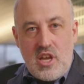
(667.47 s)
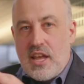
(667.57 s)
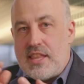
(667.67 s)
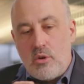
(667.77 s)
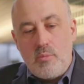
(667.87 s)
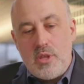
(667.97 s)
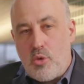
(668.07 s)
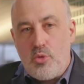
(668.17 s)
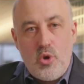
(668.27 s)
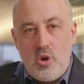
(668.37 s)
And that will be
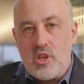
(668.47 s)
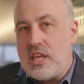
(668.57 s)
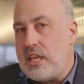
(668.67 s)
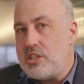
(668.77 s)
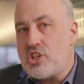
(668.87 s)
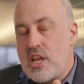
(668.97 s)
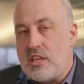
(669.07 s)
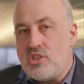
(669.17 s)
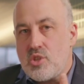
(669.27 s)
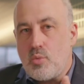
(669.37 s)
the third key
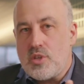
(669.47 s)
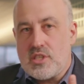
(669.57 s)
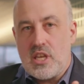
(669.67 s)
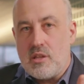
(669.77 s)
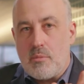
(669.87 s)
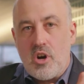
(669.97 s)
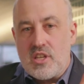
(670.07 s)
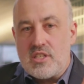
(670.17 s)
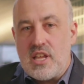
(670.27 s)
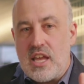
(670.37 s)
change that we see in the
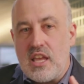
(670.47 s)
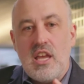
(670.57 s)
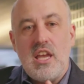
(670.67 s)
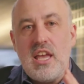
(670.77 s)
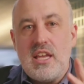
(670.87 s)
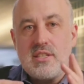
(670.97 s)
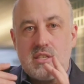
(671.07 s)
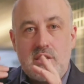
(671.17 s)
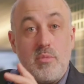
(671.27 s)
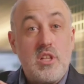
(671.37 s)
market today is
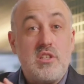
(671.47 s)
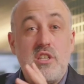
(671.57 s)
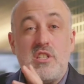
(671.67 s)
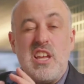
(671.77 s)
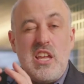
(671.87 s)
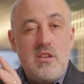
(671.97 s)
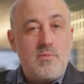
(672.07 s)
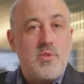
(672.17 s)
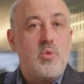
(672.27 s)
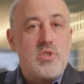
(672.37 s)
this ability to
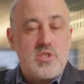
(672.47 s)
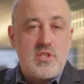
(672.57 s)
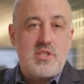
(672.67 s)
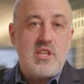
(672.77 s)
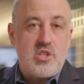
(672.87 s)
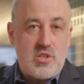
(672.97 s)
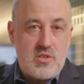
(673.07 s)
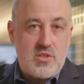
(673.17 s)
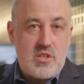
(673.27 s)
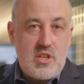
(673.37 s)
influence
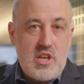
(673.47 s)
decisions